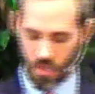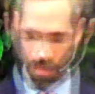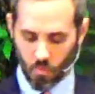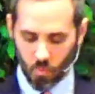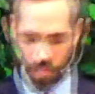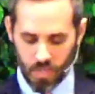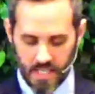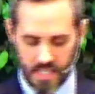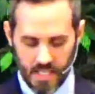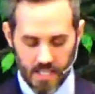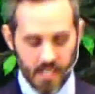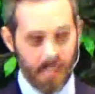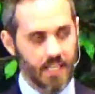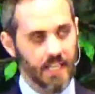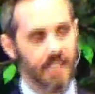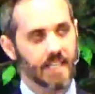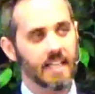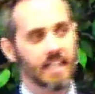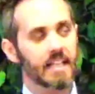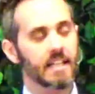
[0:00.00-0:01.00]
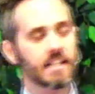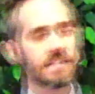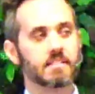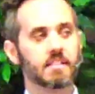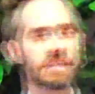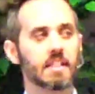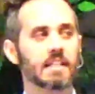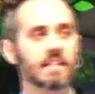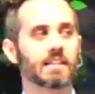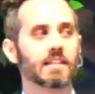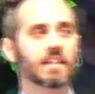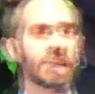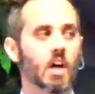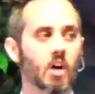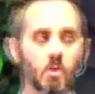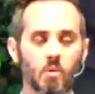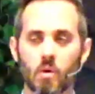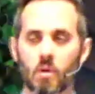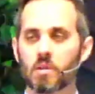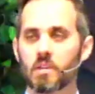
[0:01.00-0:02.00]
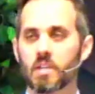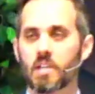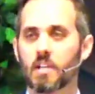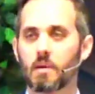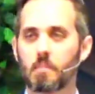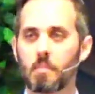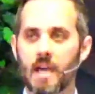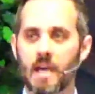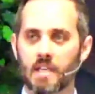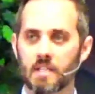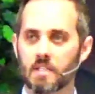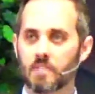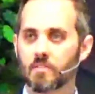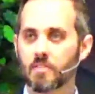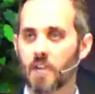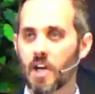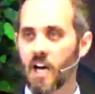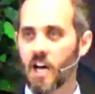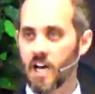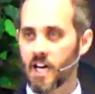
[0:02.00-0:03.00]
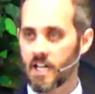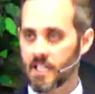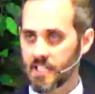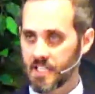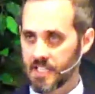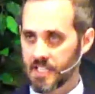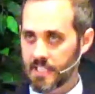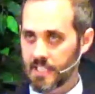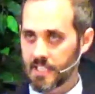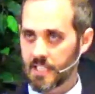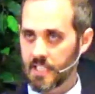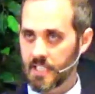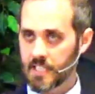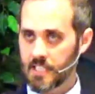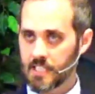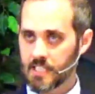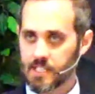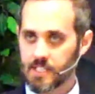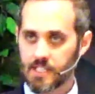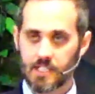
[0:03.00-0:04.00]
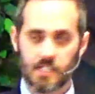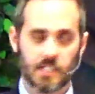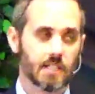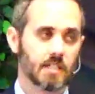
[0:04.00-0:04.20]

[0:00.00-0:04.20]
We can easily lower the command of God in this.